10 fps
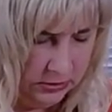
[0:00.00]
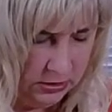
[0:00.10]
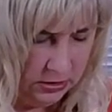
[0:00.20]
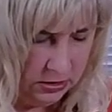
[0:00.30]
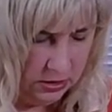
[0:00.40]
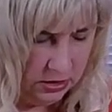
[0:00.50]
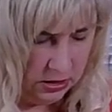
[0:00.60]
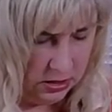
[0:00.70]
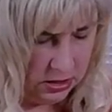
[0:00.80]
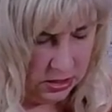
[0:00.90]
The
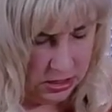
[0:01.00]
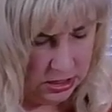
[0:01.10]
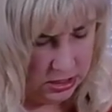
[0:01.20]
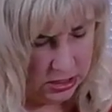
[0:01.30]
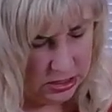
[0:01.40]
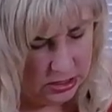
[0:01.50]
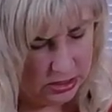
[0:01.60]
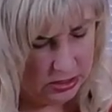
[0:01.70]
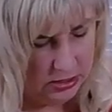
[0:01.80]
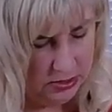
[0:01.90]
sign is from
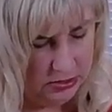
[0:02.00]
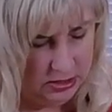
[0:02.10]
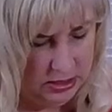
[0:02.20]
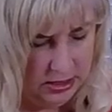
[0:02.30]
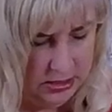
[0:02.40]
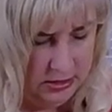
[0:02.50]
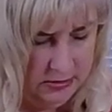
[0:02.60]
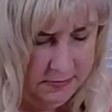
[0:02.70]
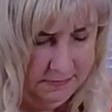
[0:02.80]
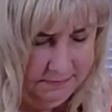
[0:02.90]
Personalize It by
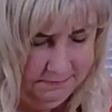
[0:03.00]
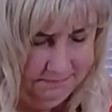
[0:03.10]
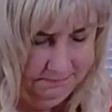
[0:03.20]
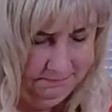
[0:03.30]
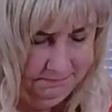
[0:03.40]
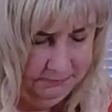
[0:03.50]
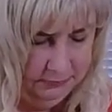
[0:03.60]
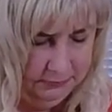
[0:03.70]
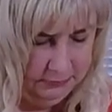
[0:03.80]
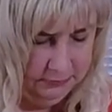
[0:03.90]
Pam on
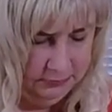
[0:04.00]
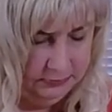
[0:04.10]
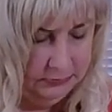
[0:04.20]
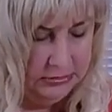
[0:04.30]
Etsy.